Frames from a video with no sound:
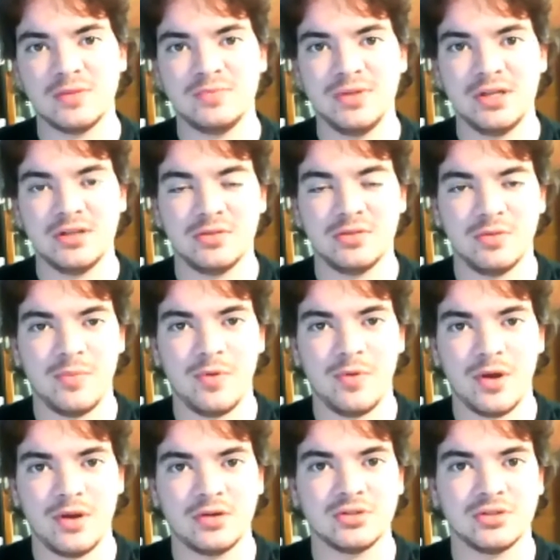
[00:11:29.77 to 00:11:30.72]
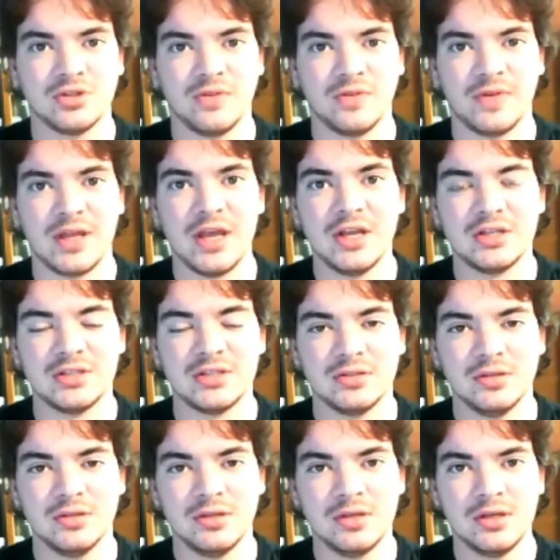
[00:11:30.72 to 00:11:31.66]
USB 3.0
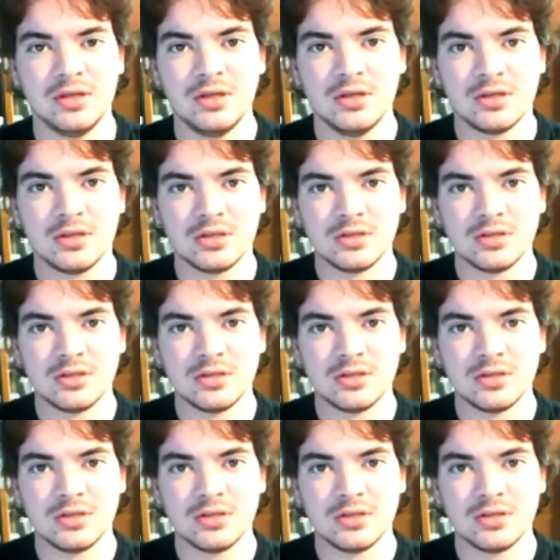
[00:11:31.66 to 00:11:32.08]
certification.